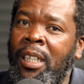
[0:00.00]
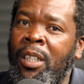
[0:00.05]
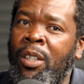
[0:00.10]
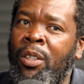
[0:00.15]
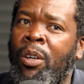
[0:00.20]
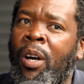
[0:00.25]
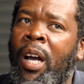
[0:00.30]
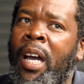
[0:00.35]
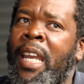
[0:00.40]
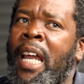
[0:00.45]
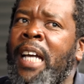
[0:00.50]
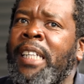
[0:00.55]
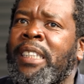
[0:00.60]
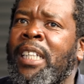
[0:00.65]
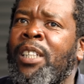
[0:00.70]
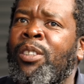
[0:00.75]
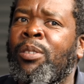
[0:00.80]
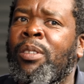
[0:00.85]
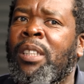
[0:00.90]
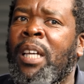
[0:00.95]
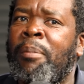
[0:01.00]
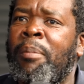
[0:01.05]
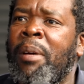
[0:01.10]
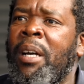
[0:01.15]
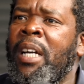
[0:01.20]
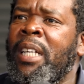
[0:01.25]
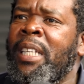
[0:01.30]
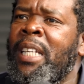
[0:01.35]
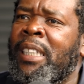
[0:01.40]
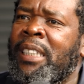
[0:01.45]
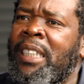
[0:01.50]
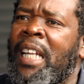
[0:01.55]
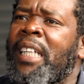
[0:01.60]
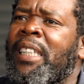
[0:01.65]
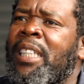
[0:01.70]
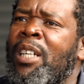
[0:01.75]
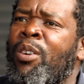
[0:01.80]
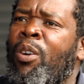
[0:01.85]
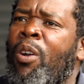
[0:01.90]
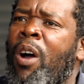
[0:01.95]
You know. And I say to them, there's
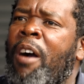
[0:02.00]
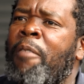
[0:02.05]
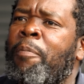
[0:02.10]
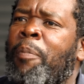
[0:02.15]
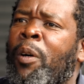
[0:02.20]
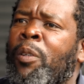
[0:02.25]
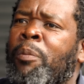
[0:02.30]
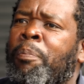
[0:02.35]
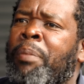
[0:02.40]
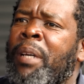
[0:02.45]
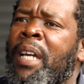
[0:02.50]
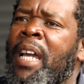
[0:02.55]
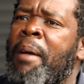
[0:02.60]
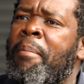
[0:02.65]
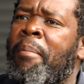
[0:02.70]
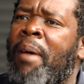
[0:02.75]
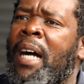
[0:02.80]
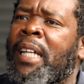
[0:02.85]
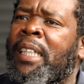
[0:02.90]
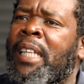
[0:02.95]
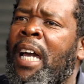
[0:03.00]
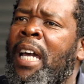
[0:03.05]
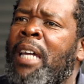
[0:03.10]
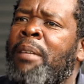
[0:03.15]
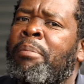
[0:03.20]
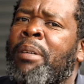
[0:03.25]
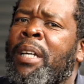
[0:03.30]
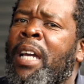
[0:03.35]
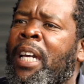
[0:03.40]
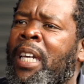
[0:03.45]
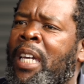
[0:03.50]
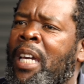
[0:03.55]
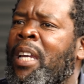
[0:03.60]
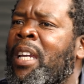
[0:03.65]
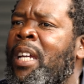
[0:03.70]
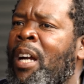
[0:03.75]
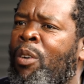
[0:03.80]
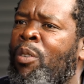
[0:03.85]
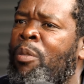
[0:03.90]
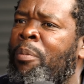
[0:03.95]
nothing wrong about being a mother and being a
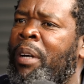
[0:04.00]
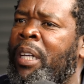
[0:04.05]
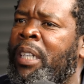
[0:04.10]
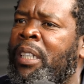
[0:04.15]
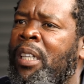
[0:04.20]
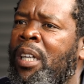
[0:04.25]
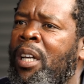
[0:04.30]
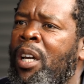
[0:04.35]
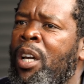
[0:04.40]
career woman.